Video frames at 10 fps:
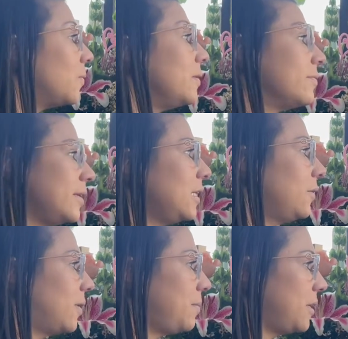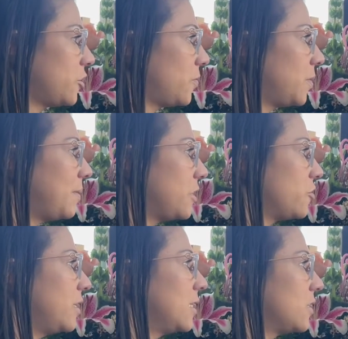we really want to make sure we're
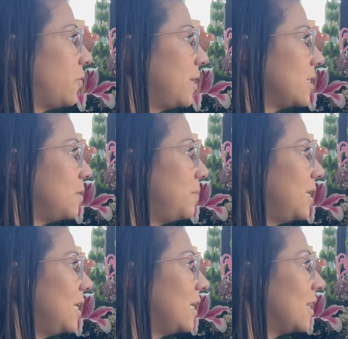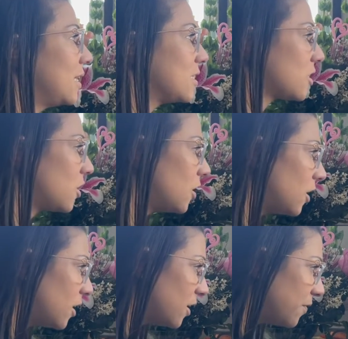measuring is going to be this
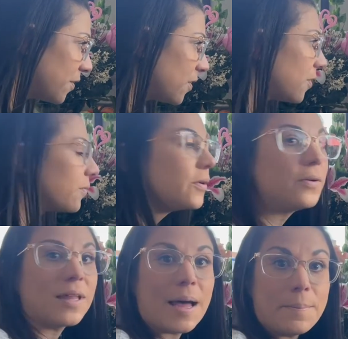curve through that